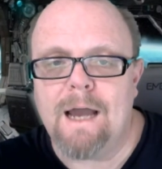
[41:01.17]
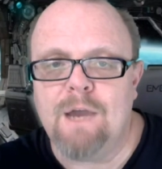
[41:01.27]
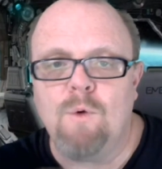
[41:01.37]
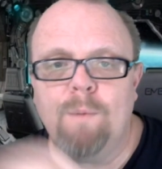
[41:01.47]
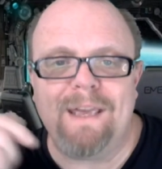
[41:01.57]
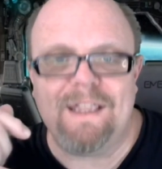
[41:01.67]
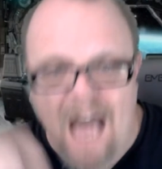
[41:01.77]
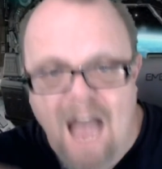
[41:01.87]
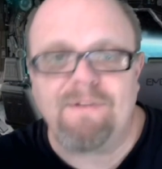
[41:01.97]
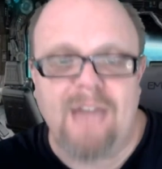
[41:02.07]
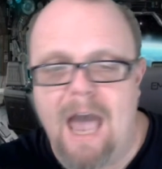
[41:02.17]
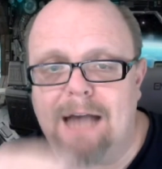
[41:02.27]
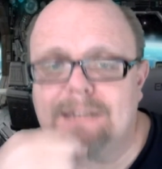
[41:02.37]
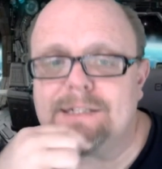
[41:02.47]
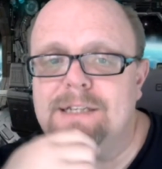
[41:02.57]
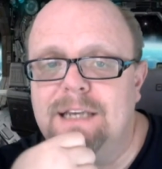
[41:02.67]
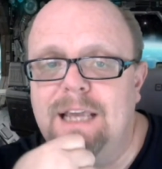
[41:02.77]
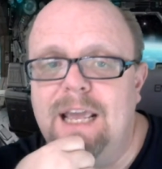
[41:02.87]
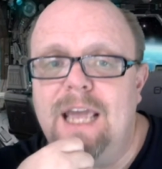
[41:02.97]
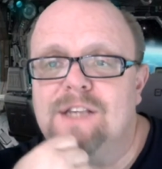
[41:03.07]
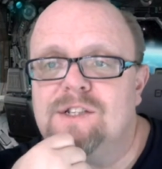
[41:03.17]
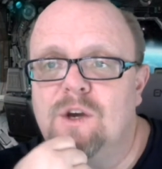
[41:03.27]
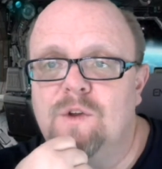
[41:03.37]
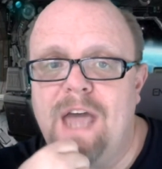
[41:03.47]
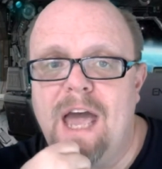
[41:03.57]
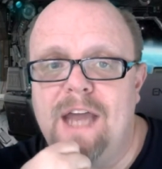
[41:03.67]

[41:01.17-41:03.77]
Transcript: It will be live cast, so that